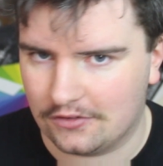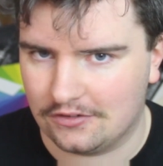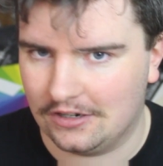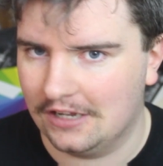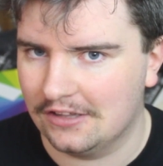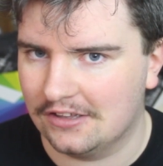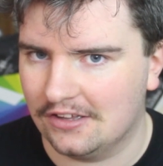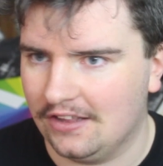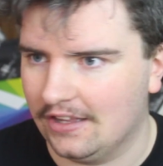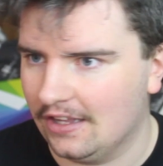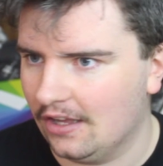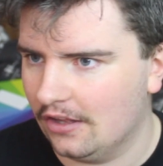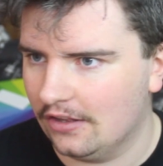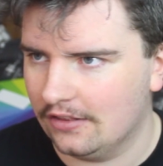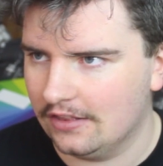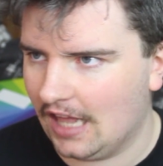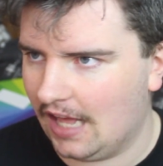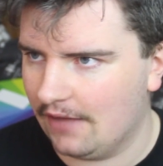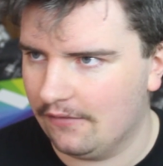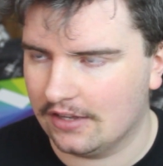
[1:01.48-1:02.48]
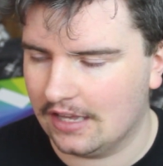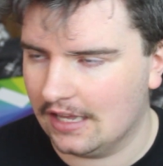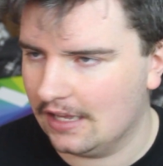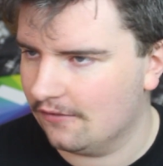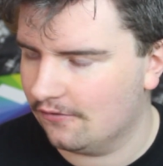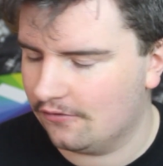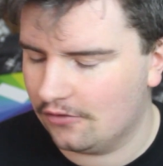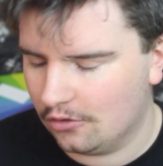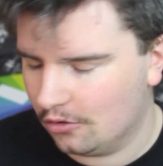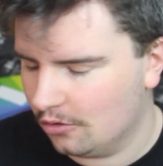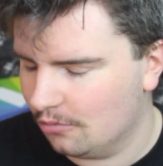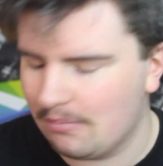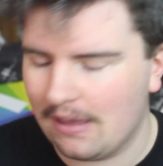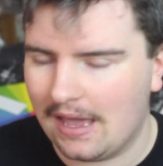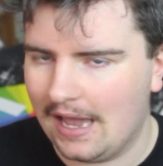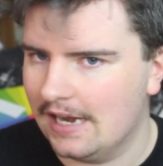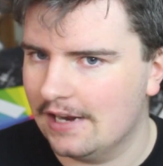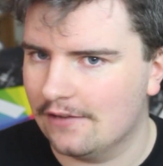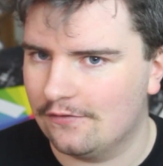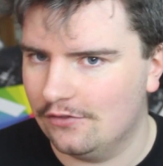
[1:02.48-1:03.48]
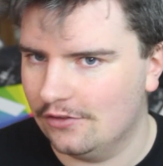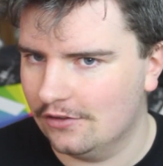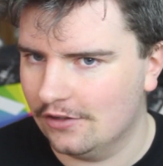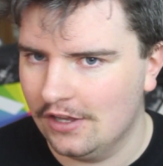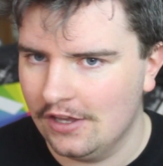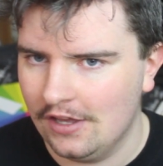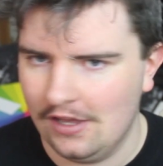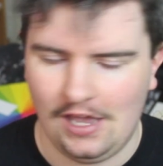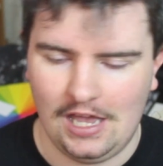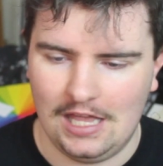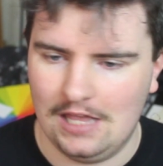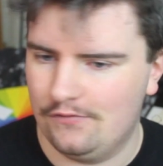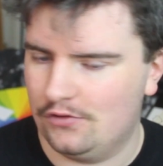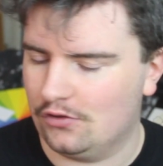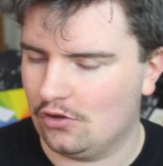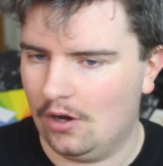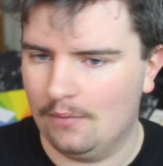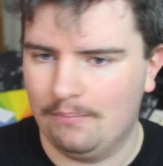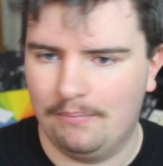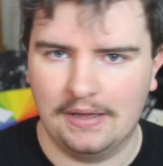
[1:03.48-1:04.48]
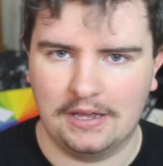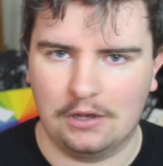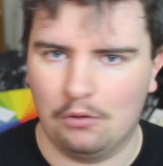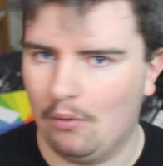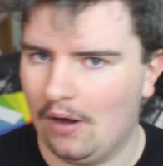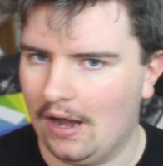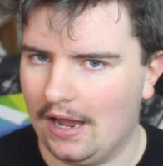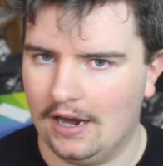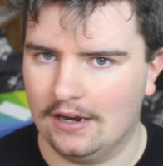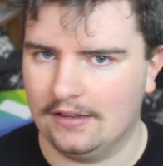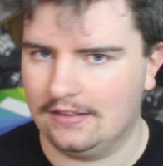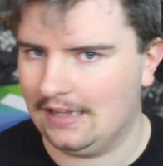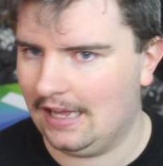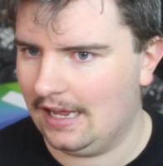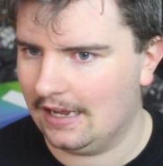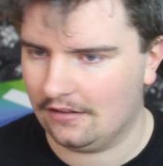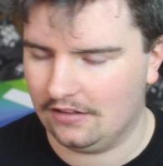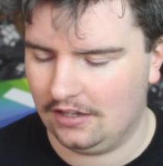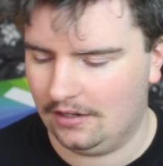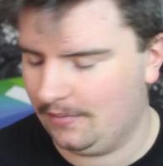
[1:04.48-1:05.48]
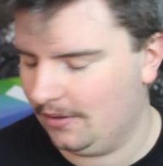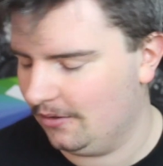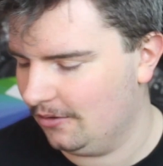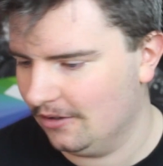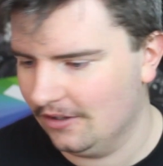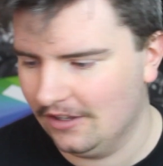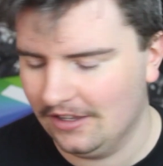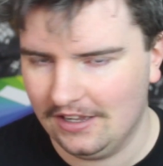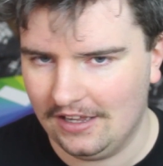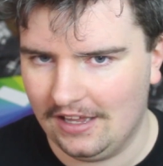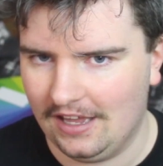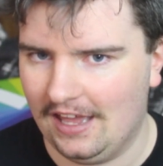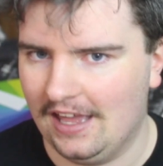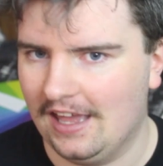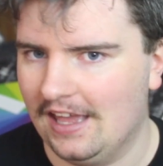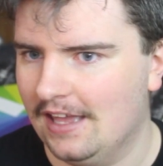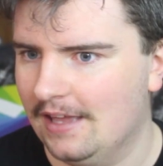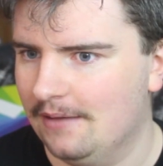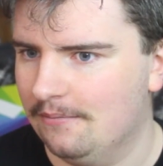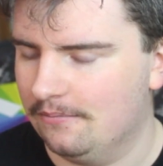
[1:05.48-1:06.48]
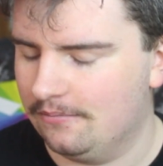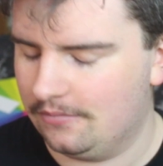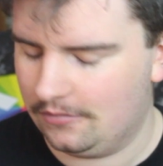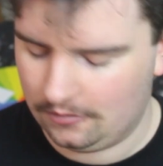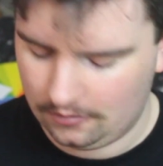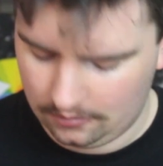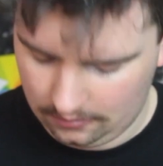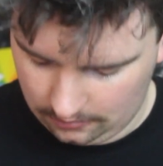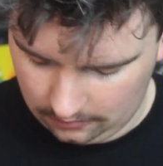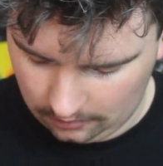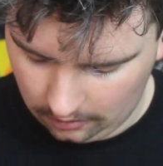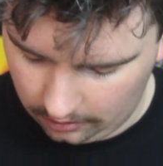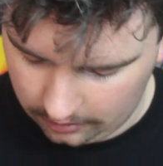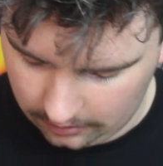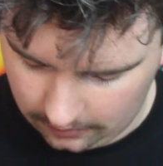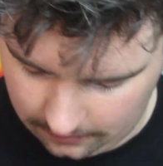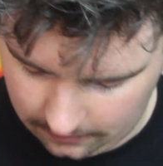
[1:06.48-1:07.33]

you're trying to like navigate through anything and you just got a big wire dangling about, not a